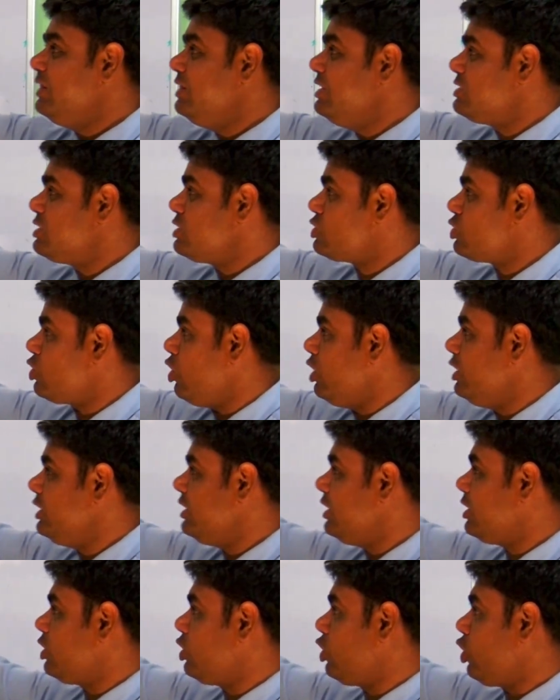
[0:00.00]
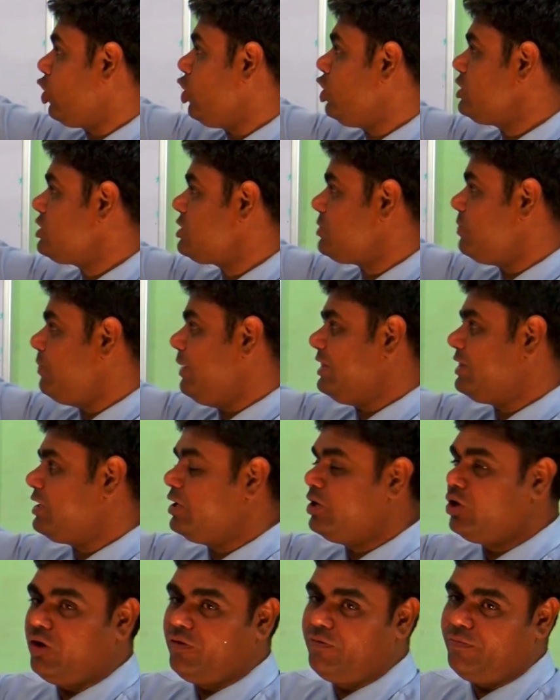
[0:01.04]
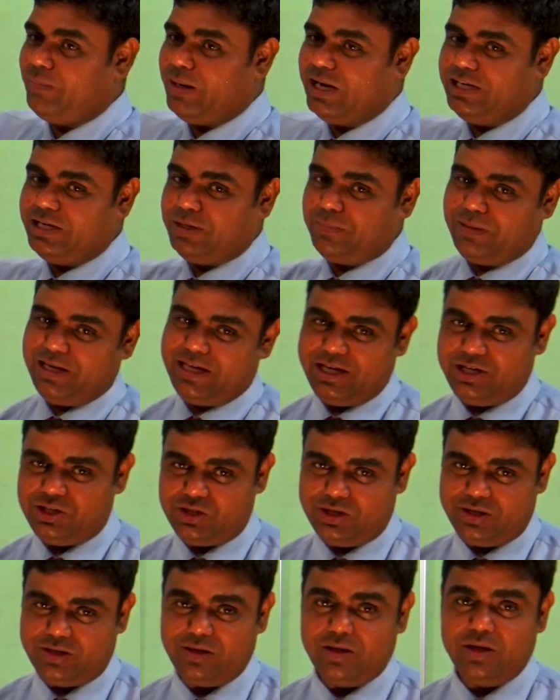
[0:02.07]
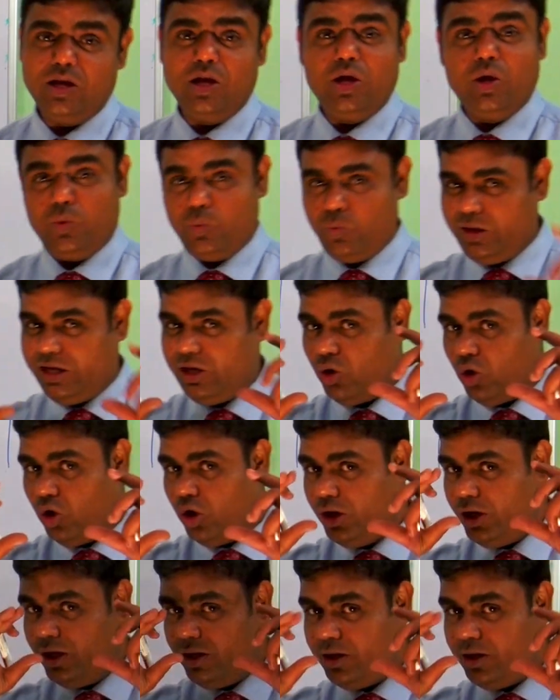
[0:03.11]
This is called the cross method of multiplication. We all